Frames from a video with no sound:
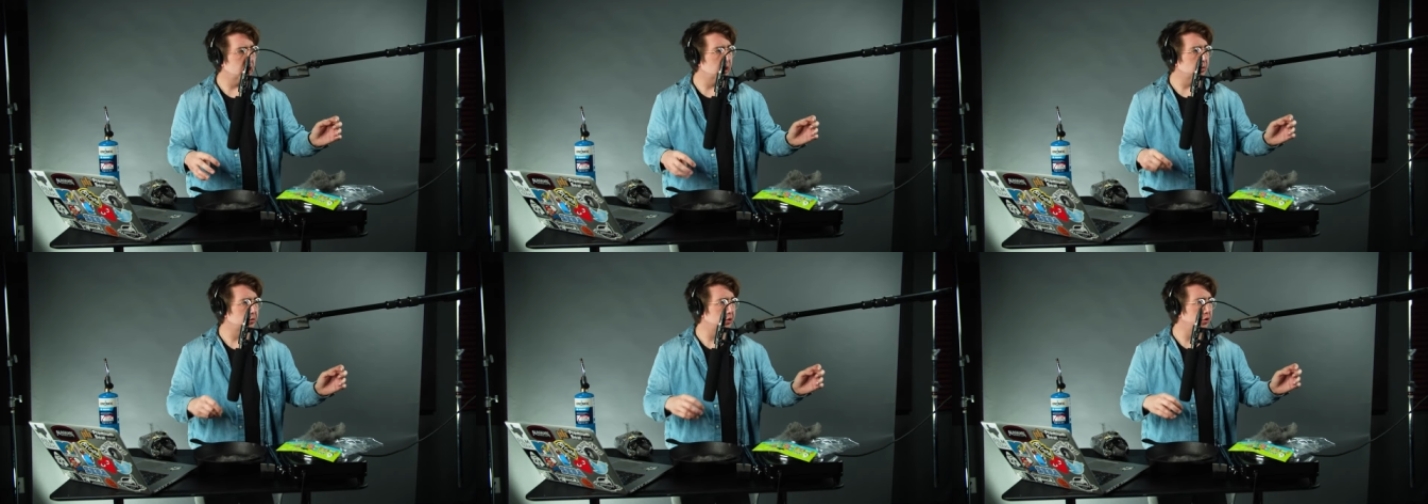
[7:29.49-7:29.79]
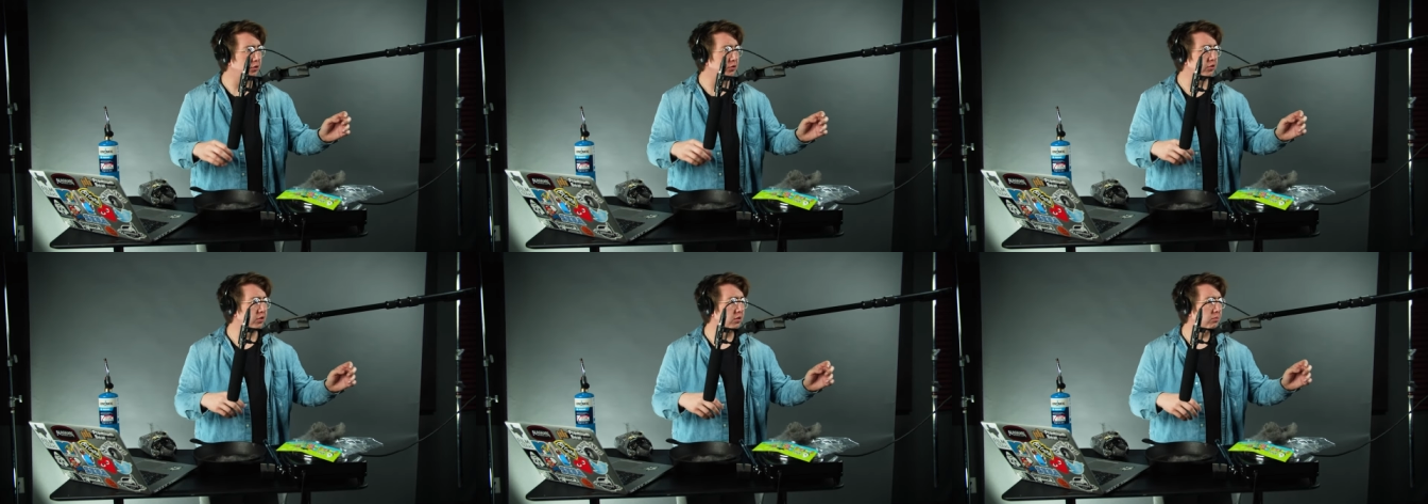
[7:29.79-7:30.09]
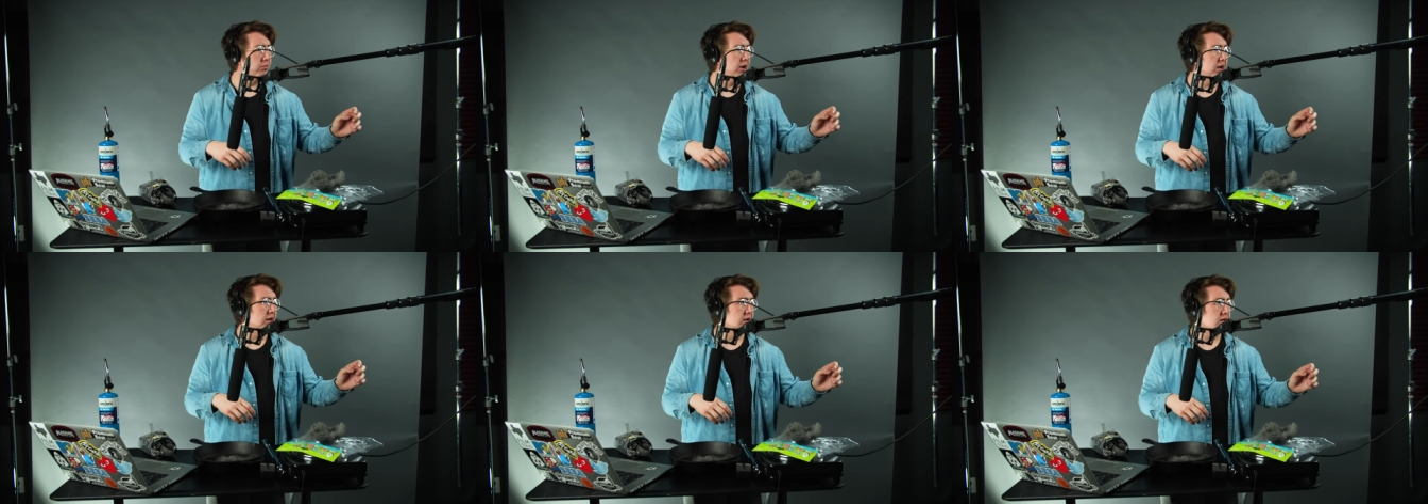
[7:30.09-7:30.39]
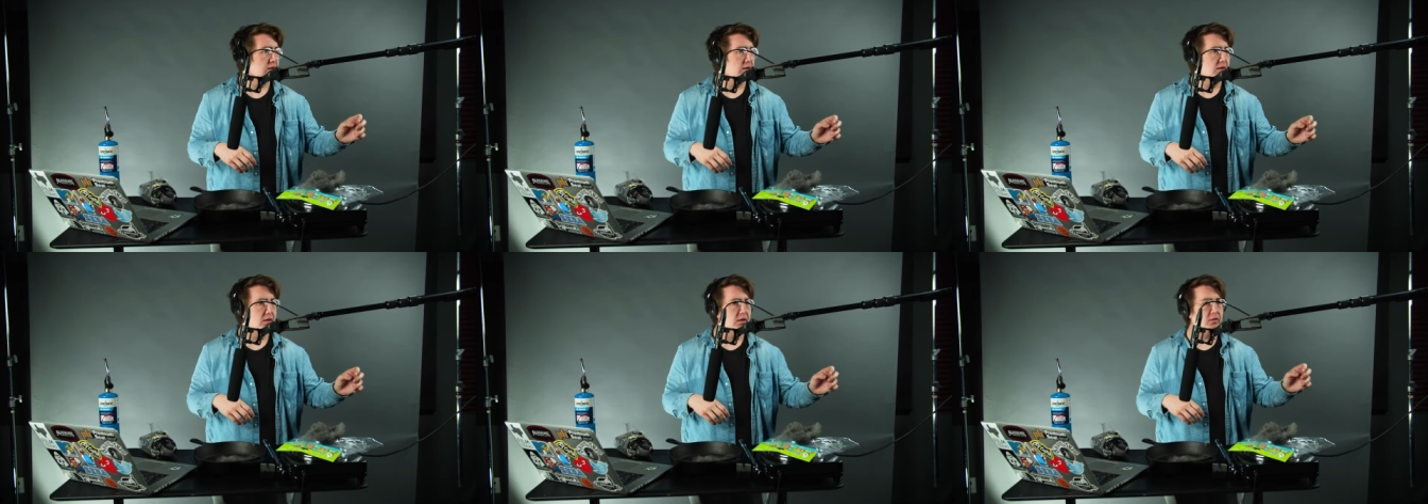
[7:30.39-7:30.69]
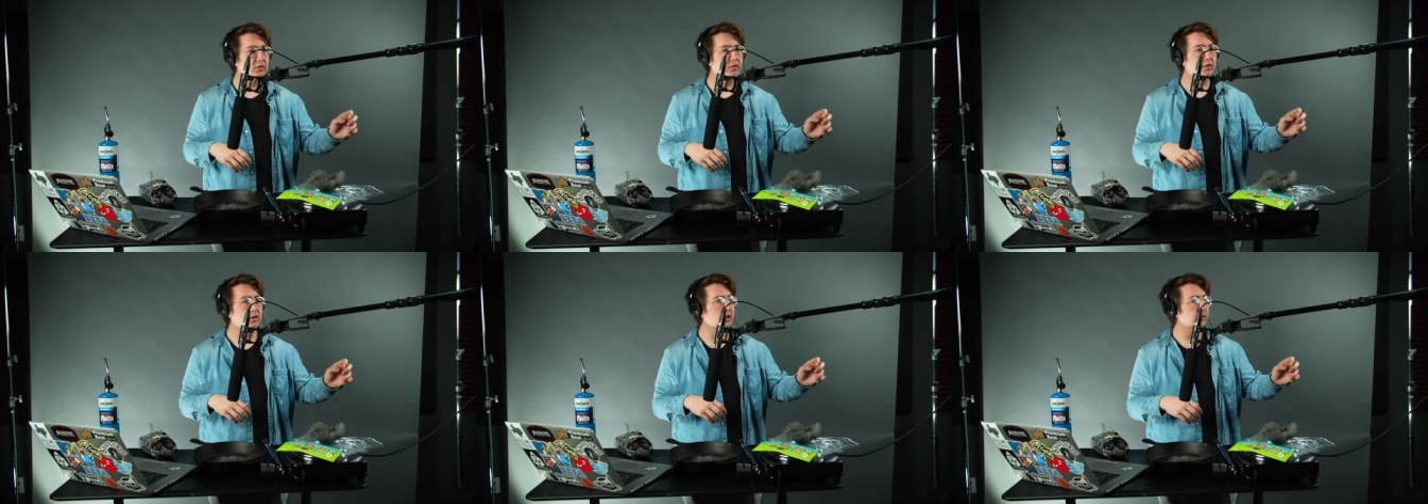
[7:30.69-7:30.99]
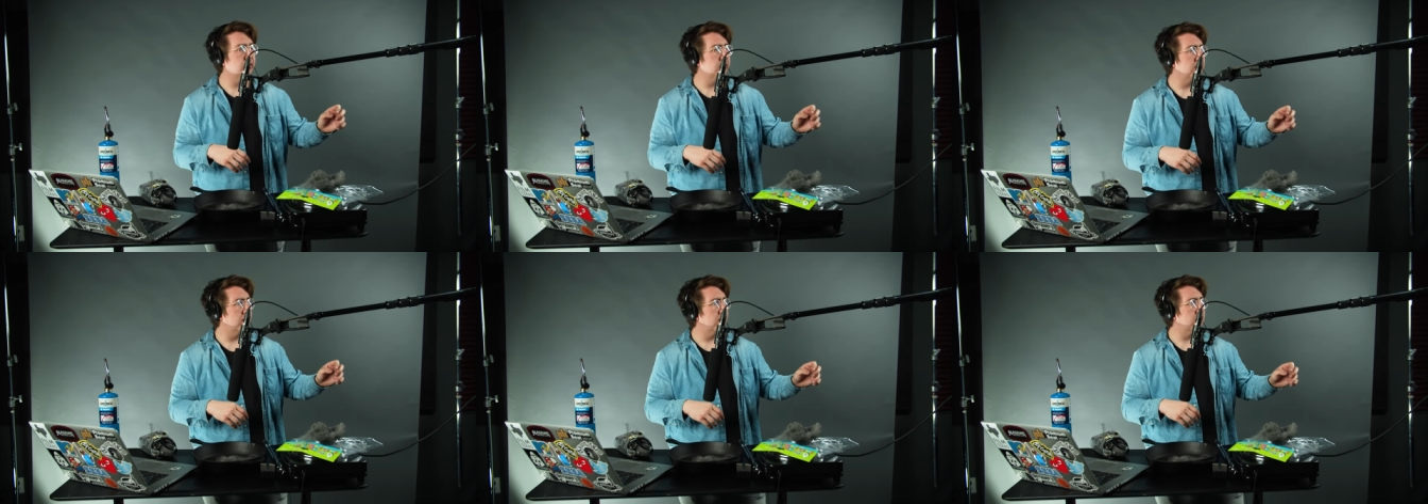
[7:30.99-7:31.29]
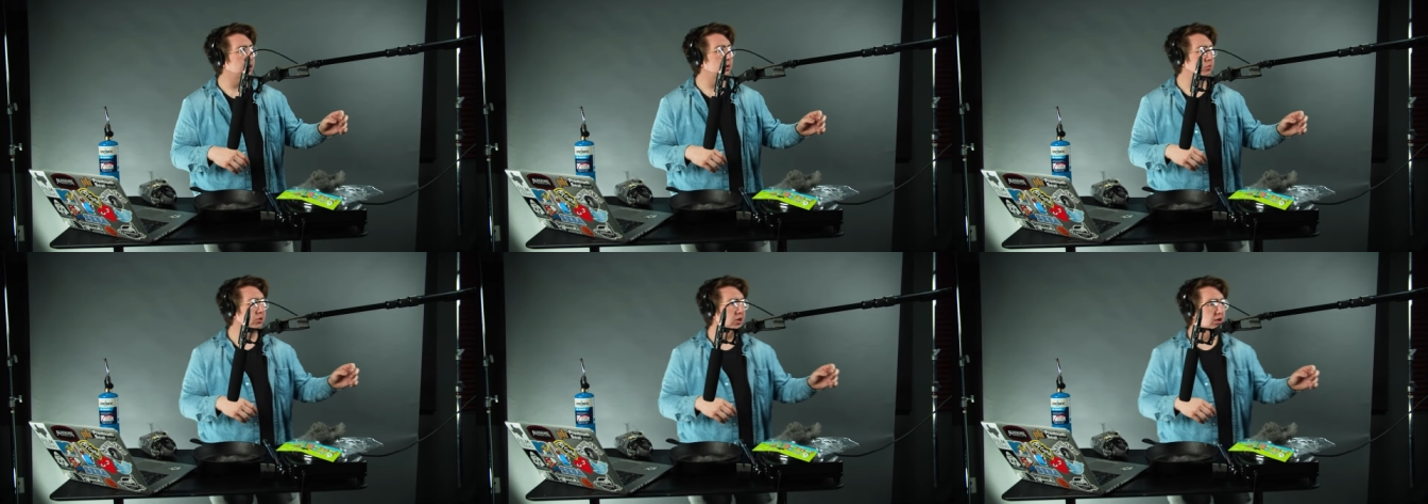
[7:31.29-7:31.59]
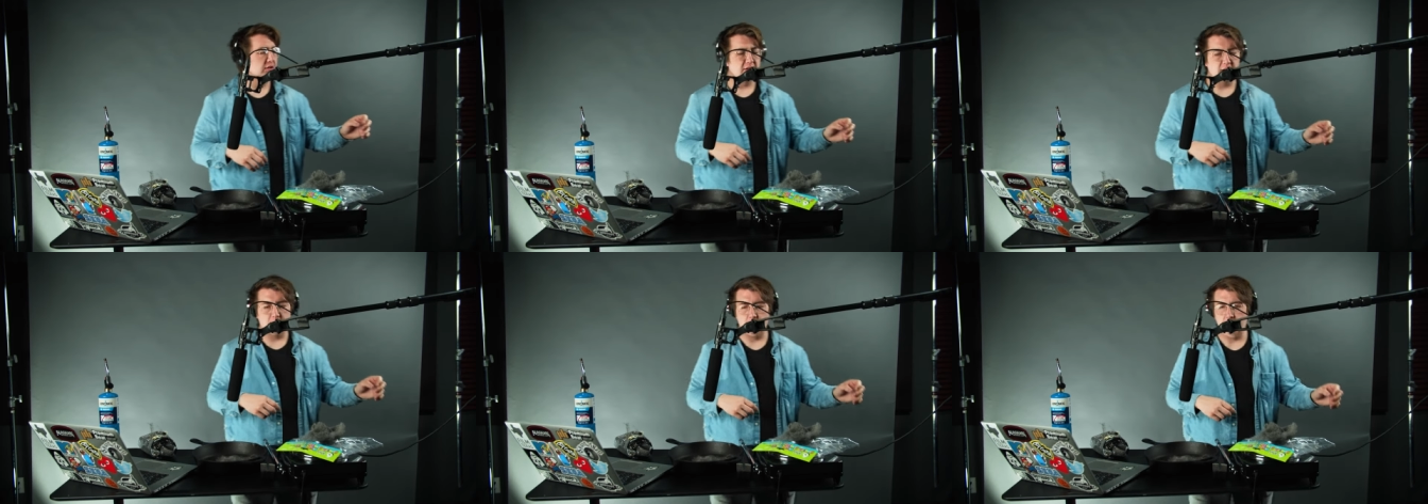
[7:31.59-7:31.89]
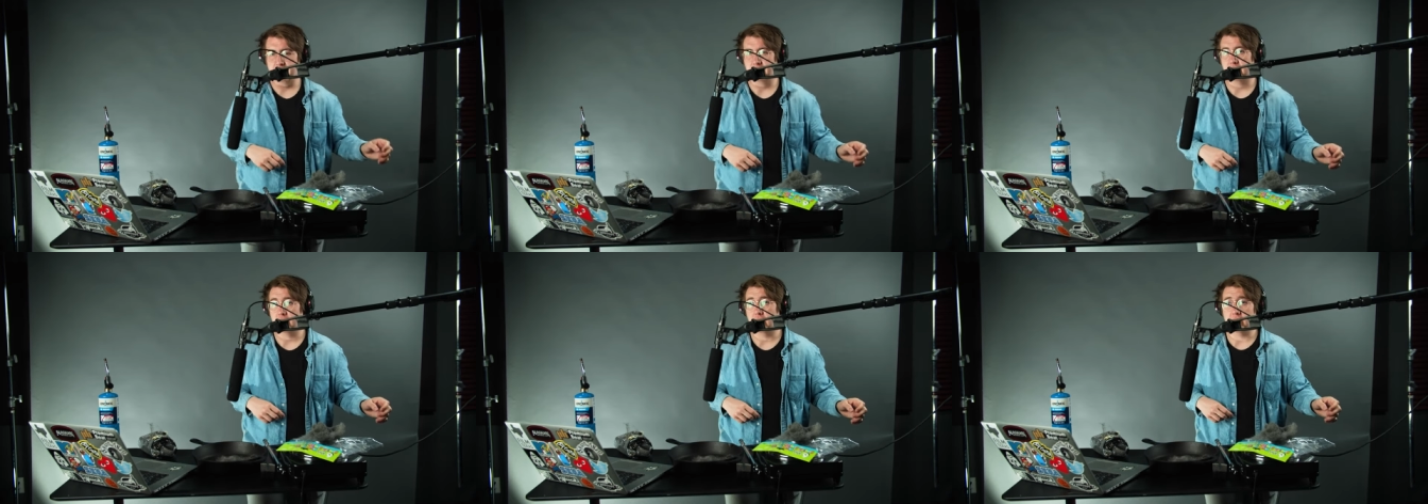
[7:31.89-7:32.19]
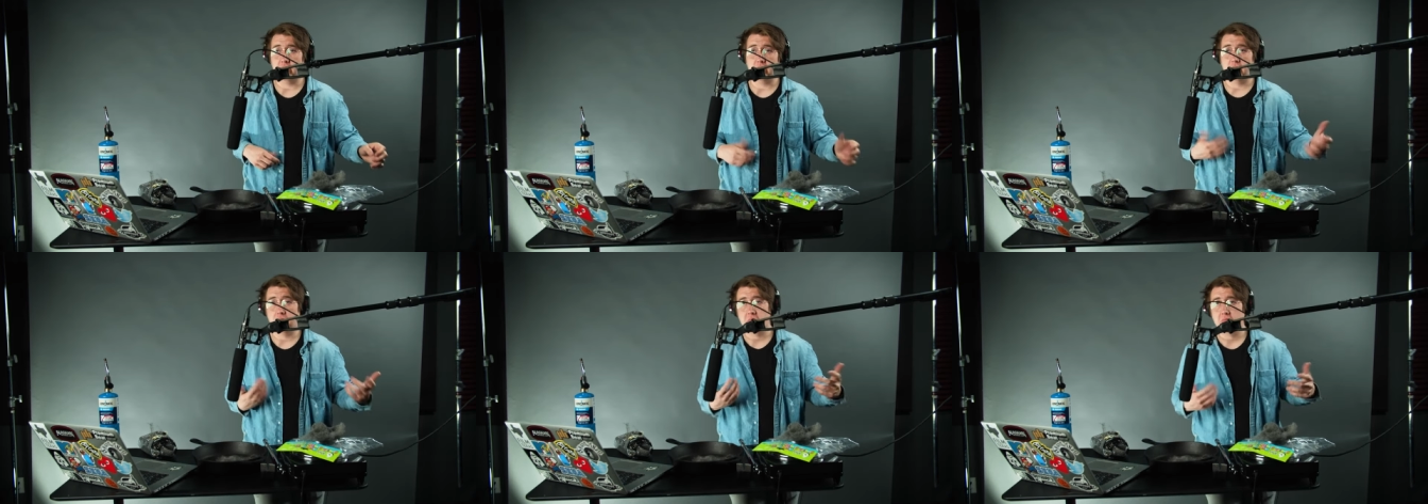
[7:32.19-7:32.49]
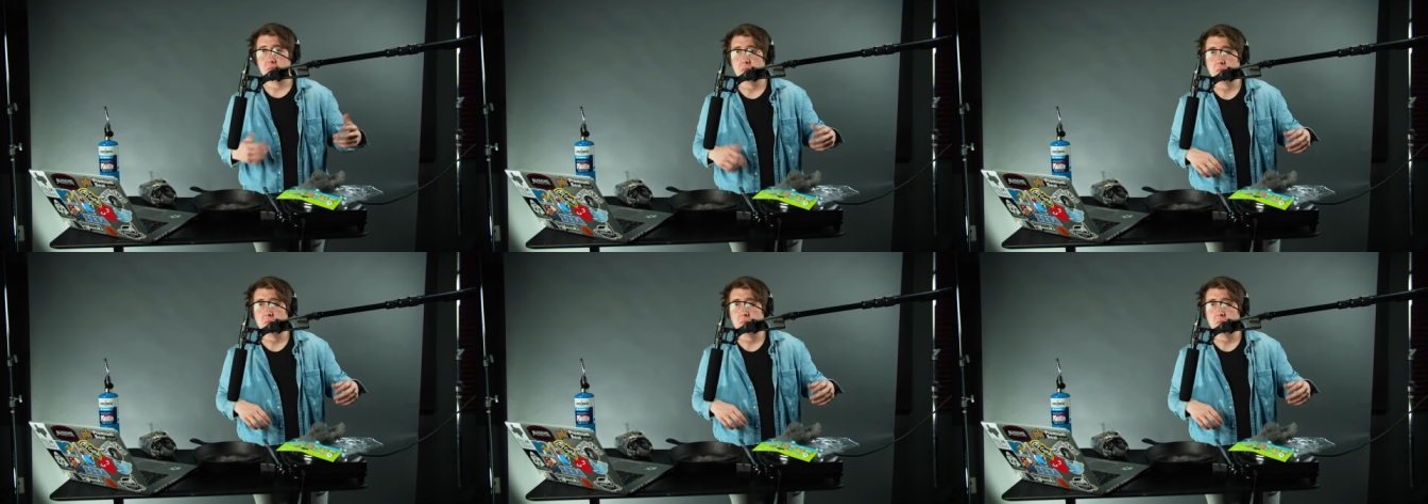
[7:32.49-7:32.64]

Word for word: up close to the mic and see if that uh, plays out well for us.